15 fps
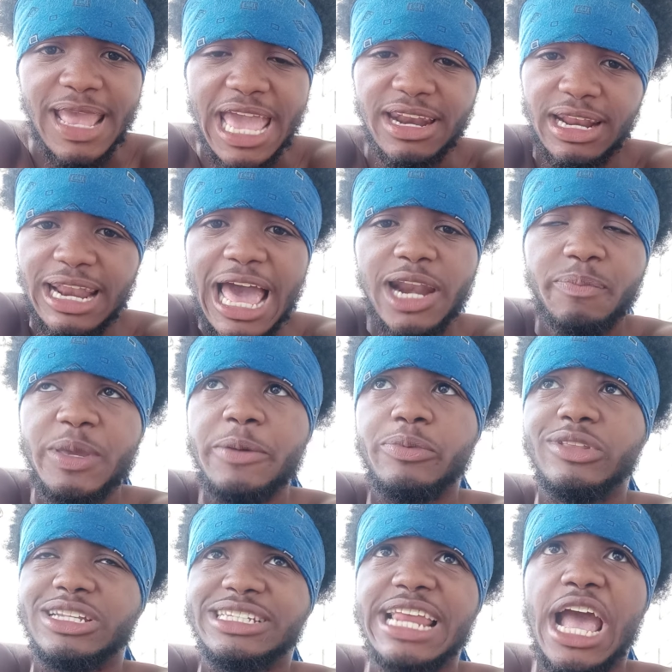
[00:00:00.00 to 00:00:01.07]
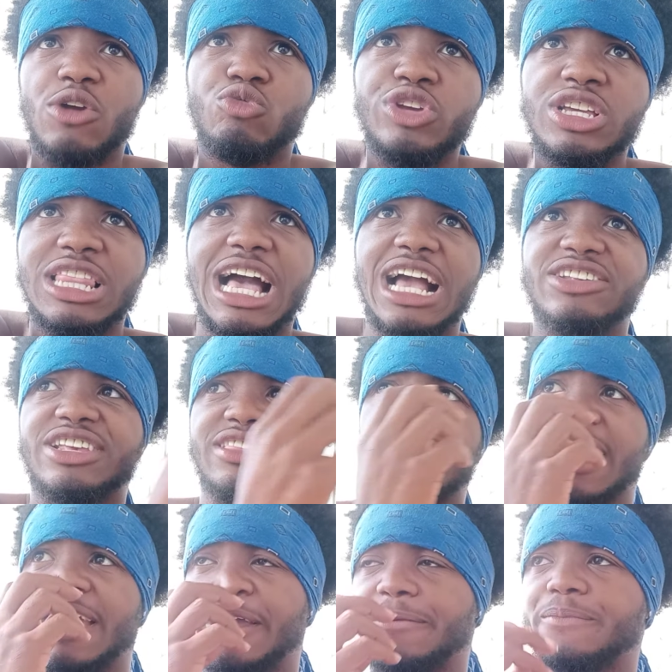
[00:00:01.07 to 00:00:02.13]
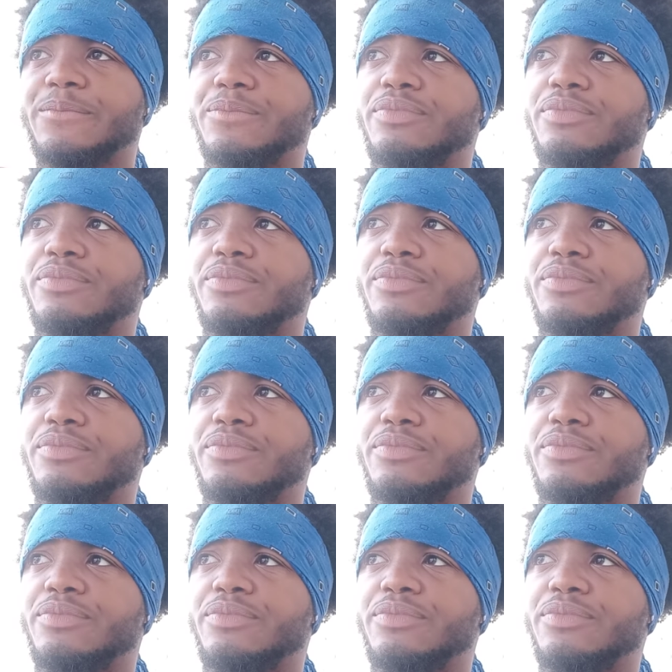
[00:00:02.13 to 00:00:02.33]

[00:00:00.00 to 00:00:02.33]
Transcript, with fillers: And a lot of people is not realizing that